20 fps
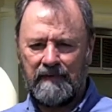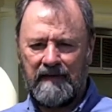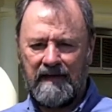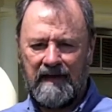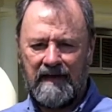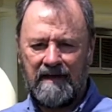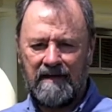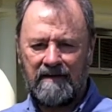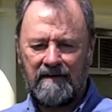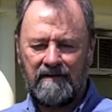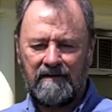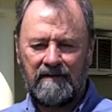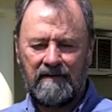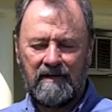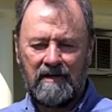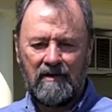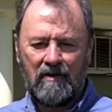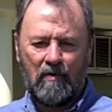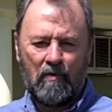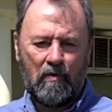We had a
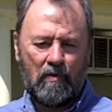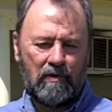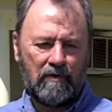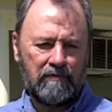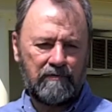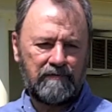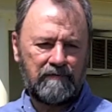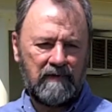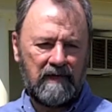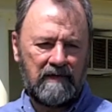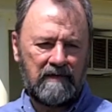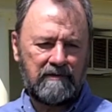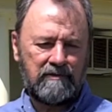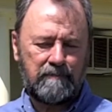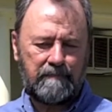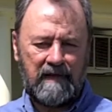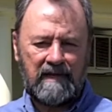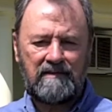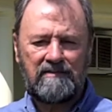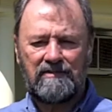oil
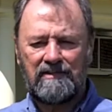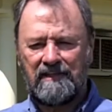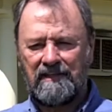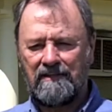space